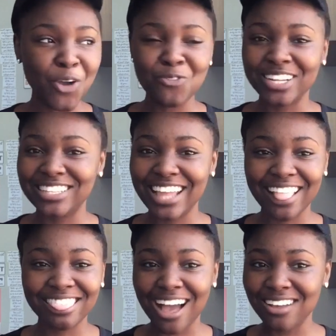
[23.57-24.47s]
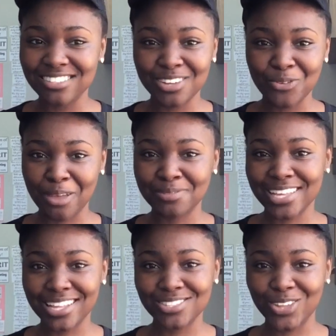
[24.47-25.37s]
over 10,000
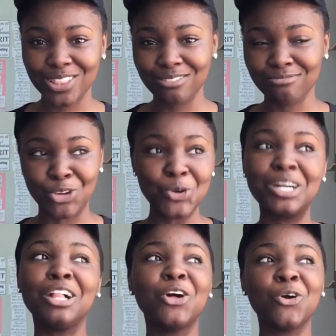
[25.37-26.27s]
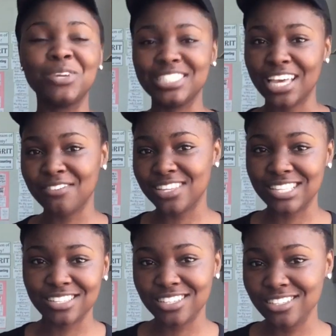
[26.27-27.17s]
websites on Google or whichever
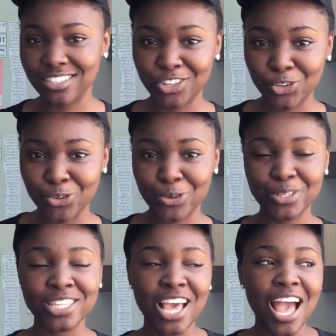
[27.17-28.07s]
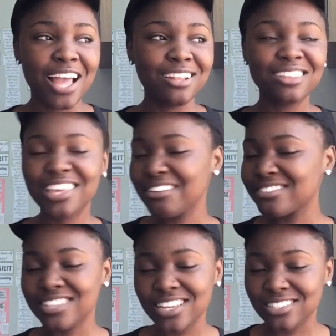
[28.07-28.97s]
search engine you use
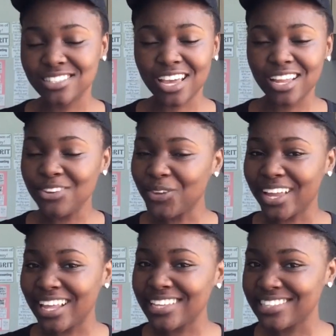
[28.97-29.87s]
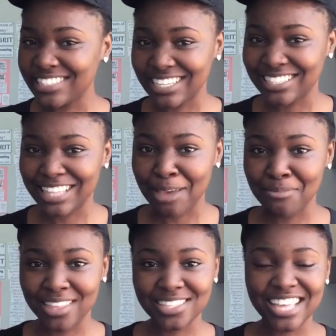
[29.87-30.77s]
give such, and you can easily just
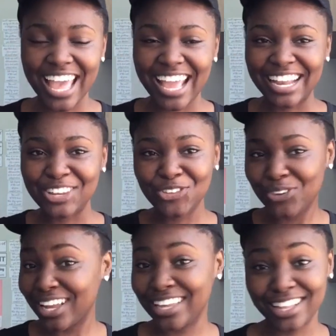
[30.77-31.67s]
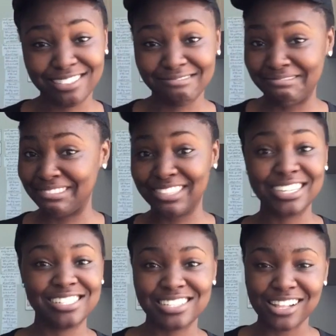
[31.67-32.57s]
type this and you can get the
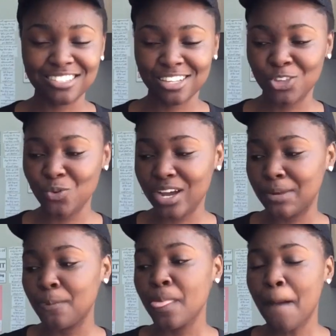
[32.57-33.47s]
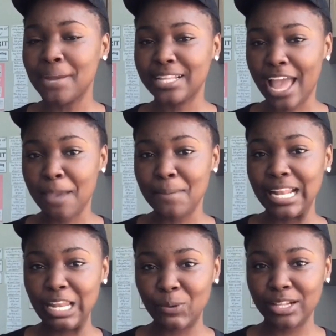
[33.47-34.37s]
results that you want. But I
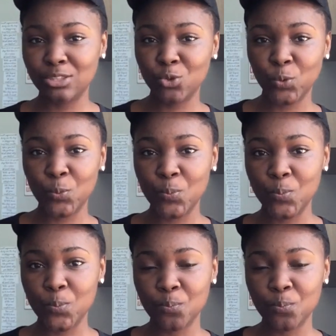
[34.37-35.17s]
mainly want to